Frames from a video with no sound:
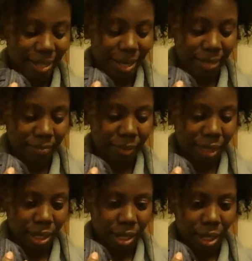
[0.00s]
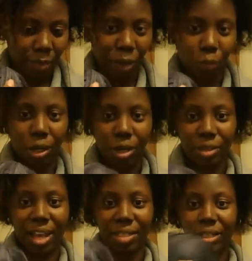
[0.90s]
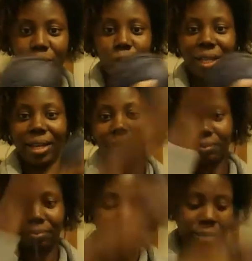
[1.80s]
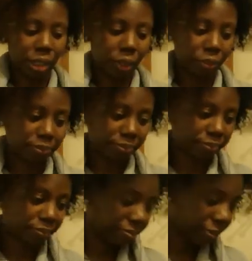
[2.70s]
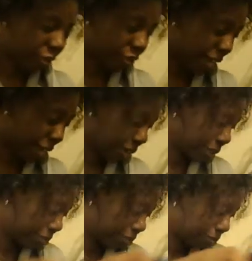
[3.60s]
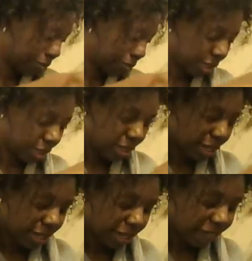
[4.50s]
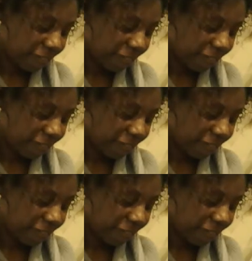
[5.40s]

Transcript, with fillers: done. I might work on that this weekend. So there's that. And